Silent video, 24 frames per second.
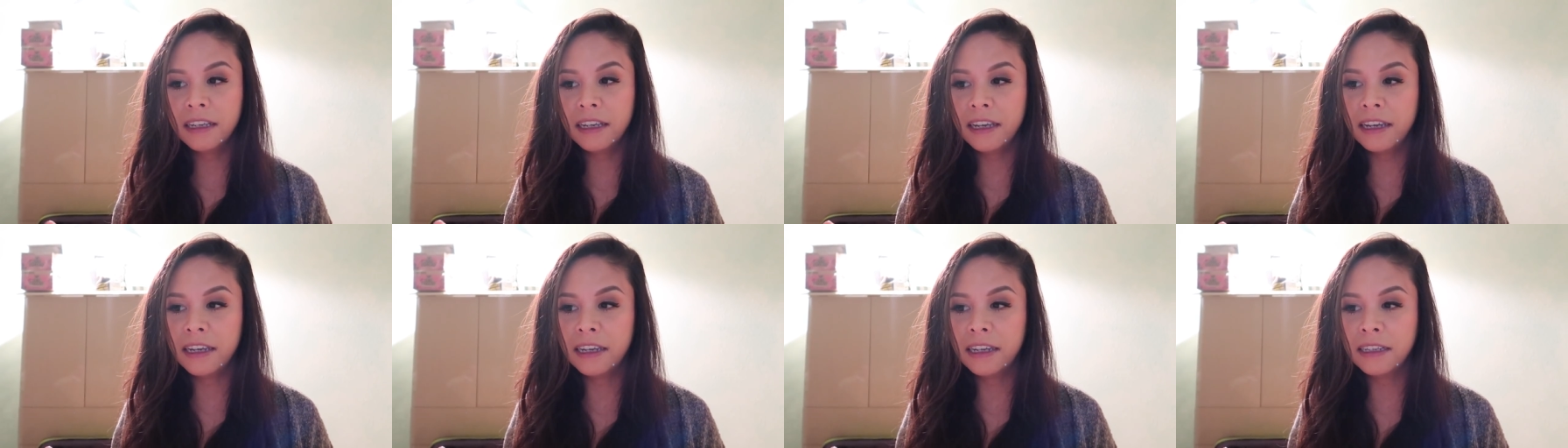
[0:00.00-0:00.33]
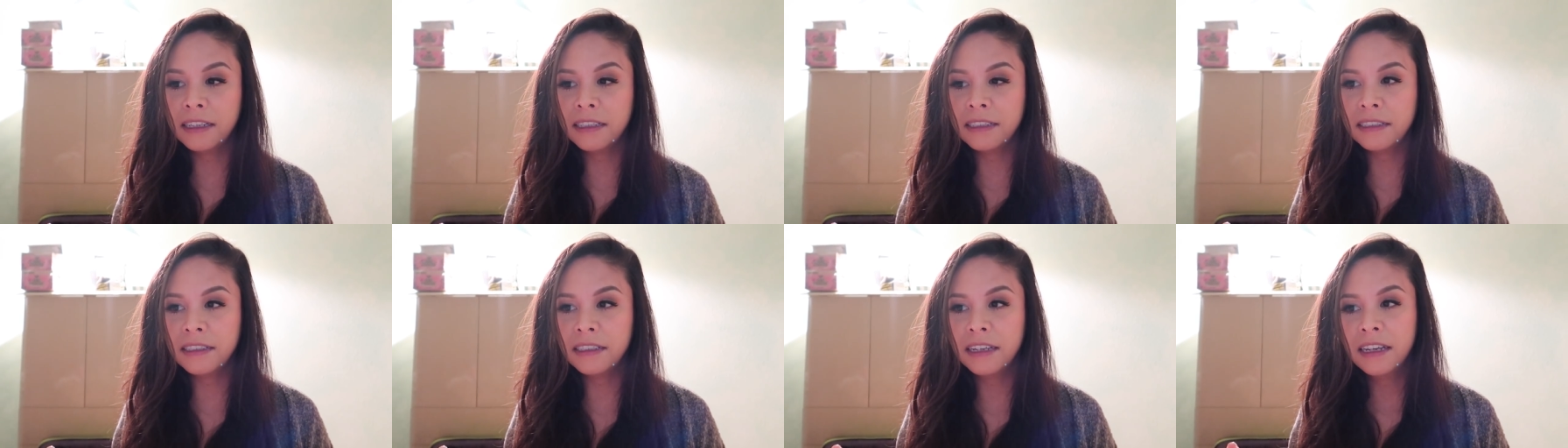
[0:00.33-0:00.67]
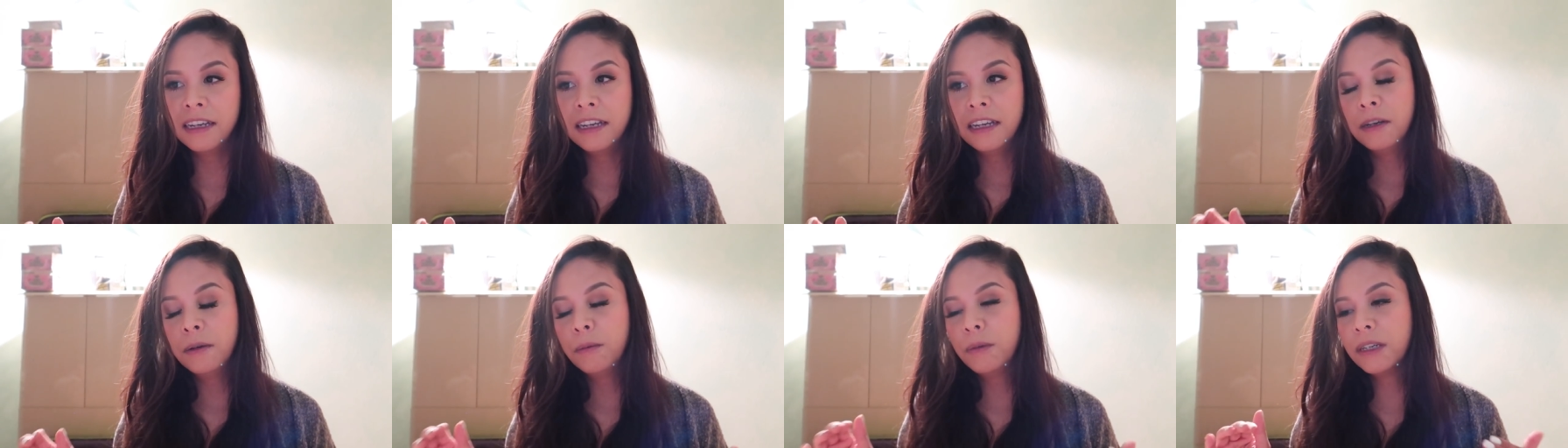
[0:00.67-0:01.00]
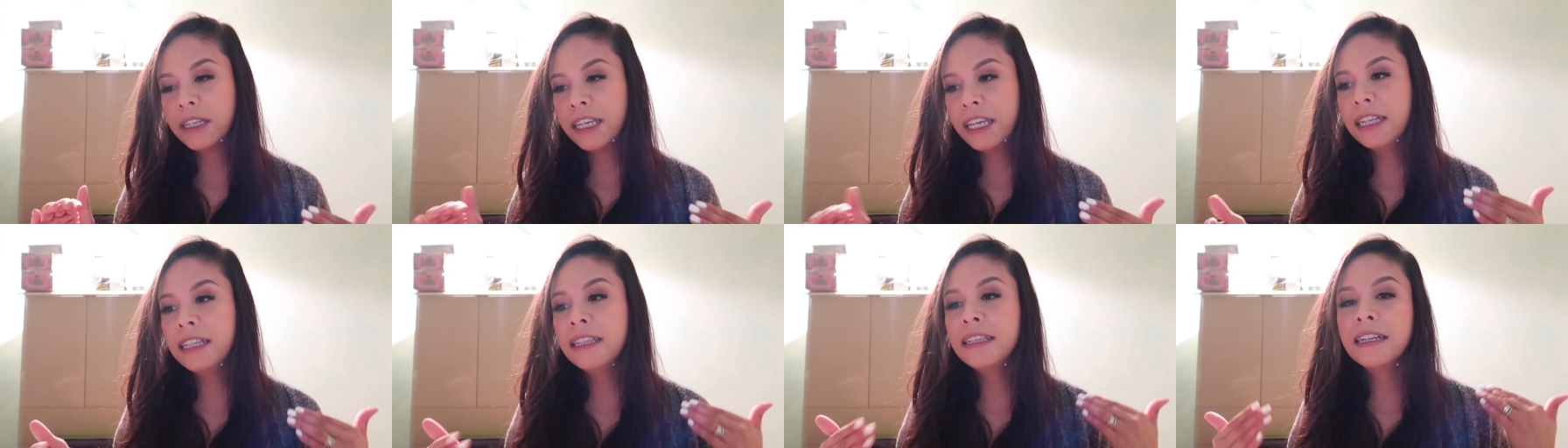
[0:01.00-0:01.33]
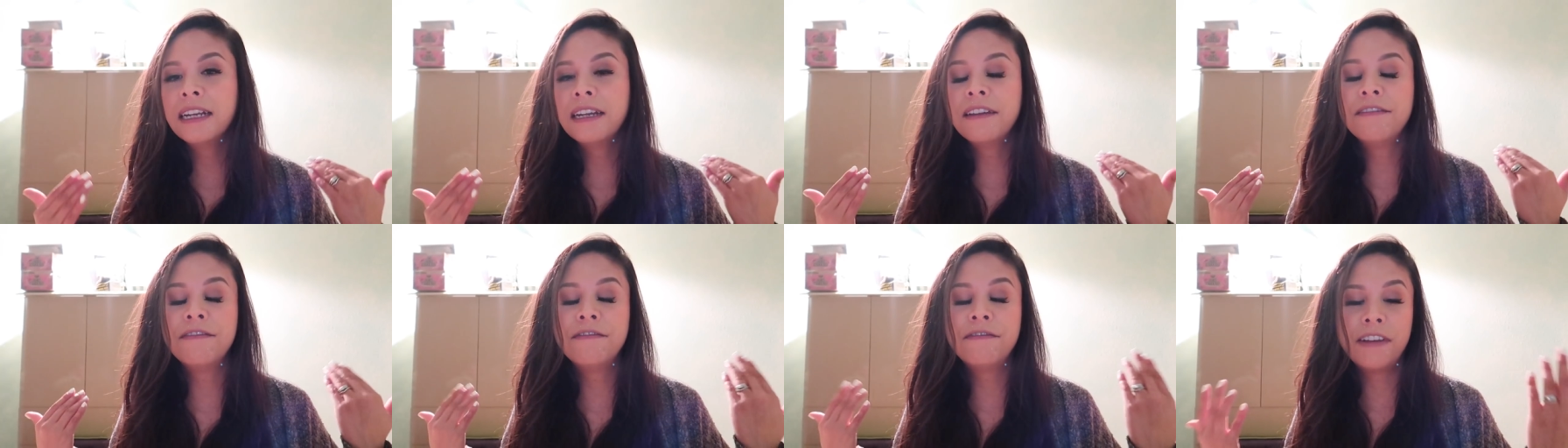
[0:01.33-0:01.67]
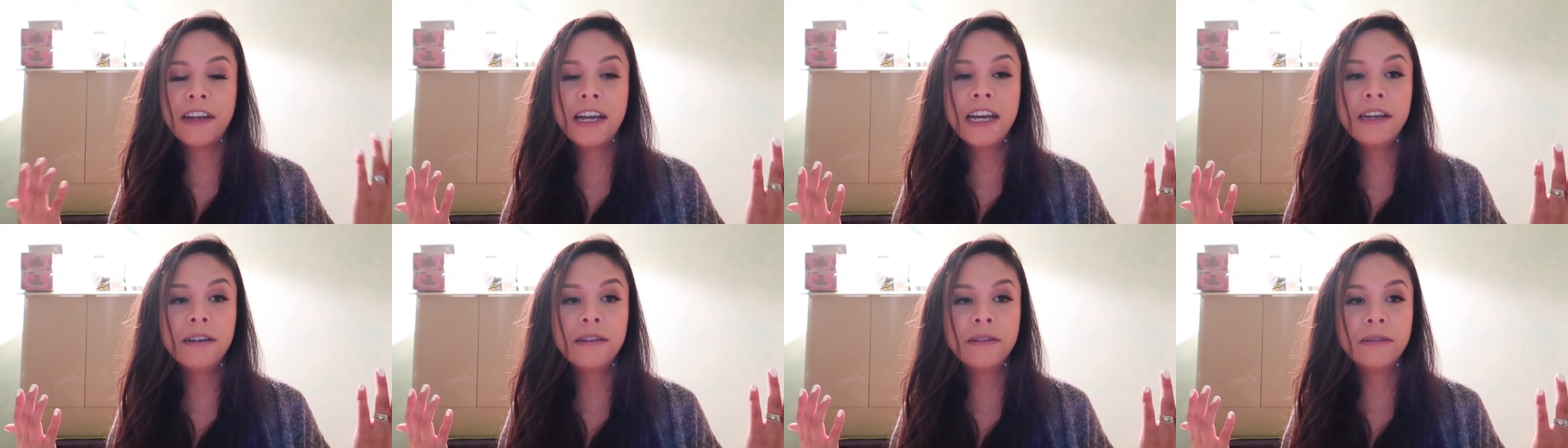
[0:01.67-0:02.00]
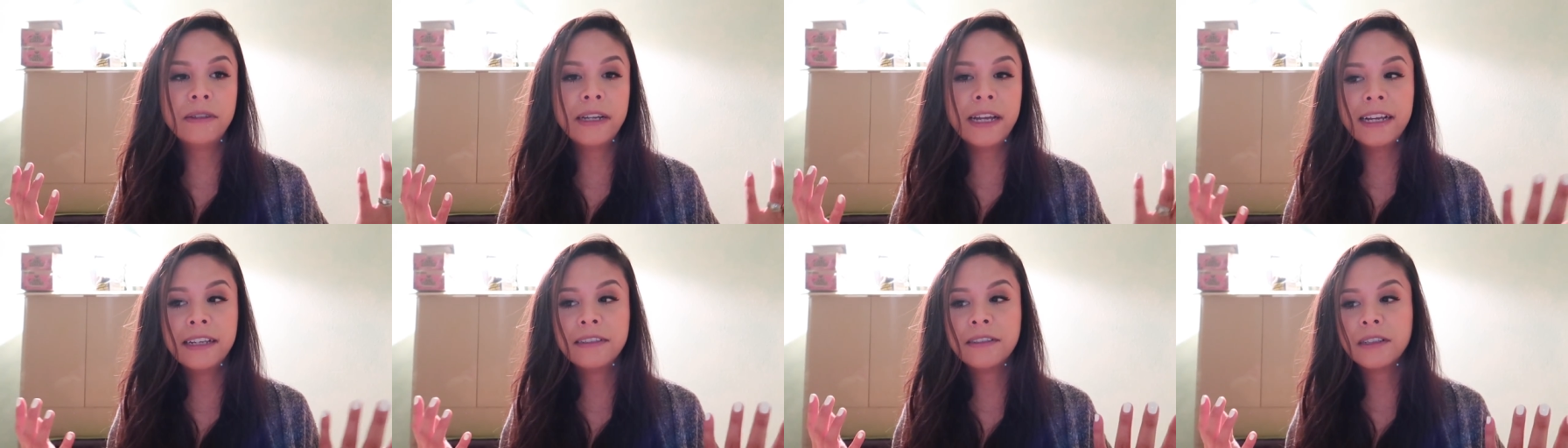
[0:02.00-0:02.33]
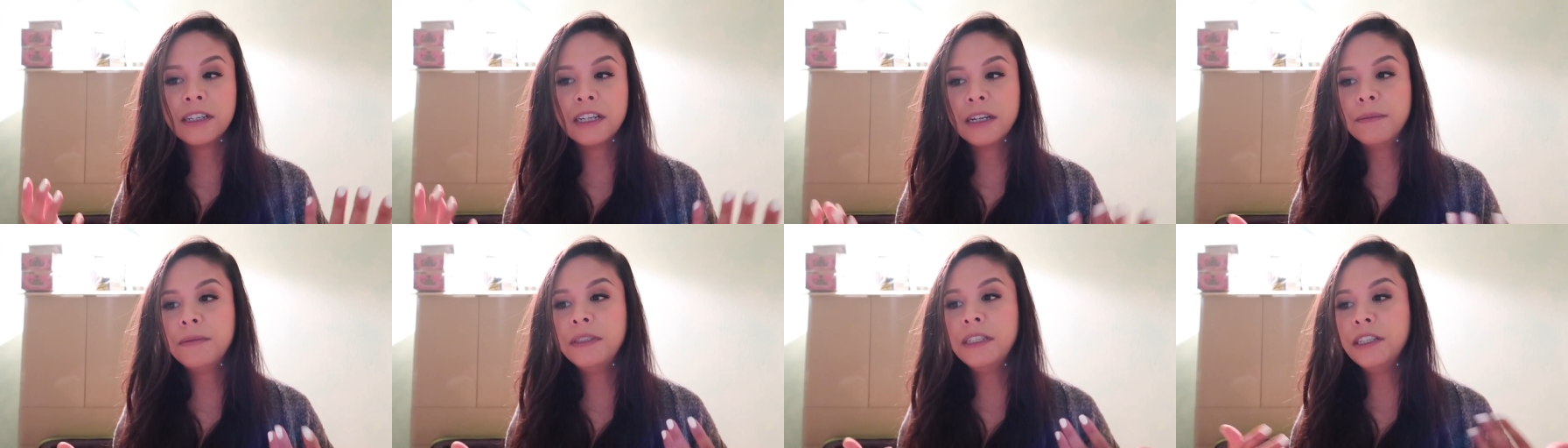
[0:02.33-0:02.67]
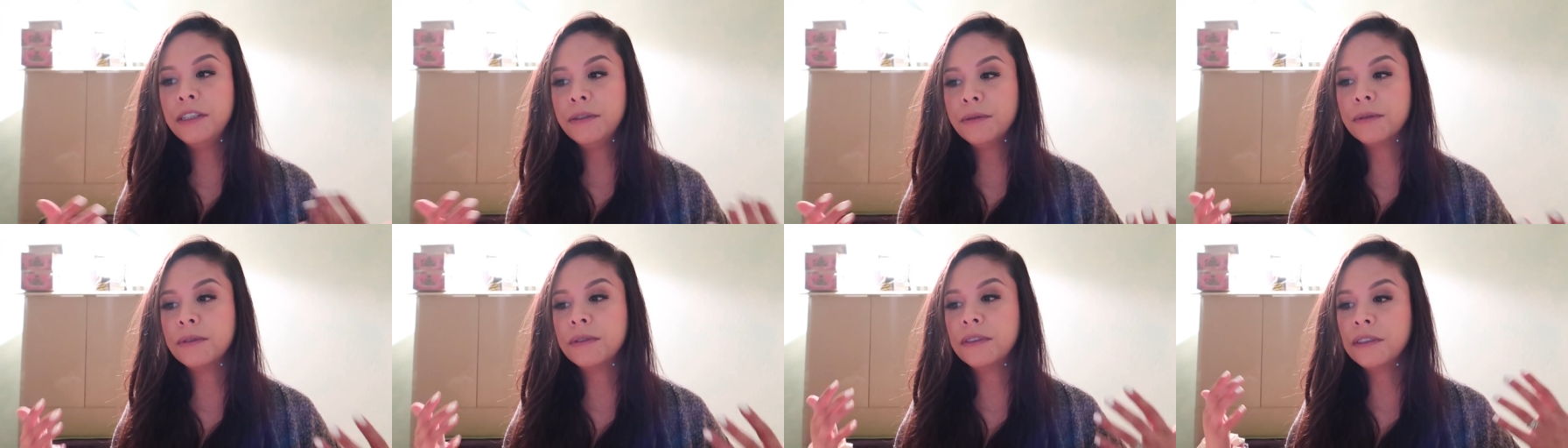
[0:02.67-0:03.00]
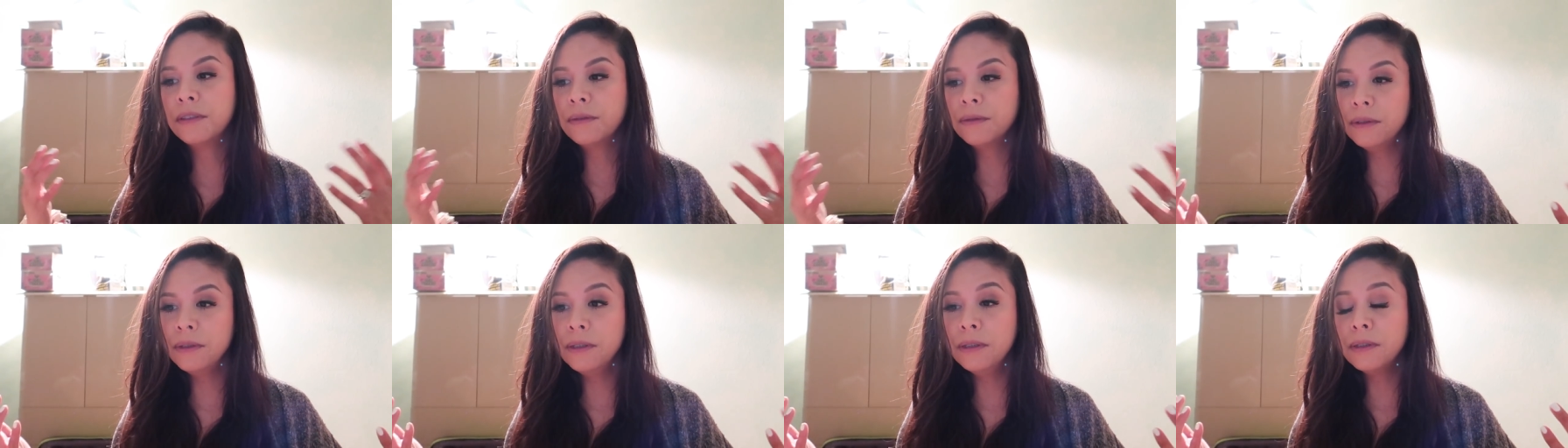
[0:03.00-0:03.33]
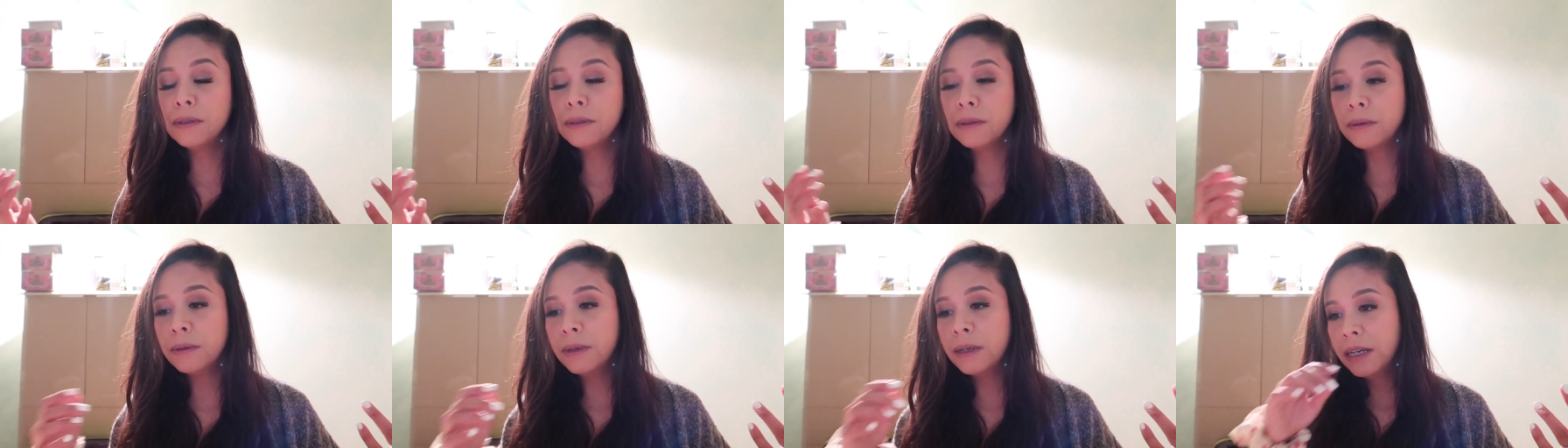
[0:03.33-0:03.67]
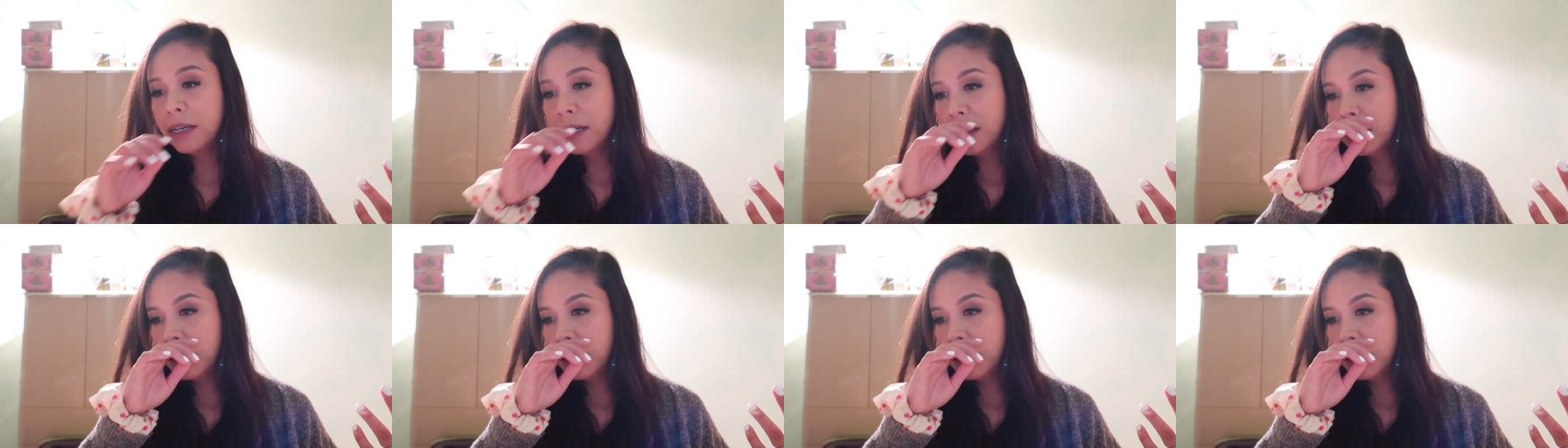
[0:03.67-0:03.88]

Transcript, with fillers: And what Kale and I found as our company grew and grew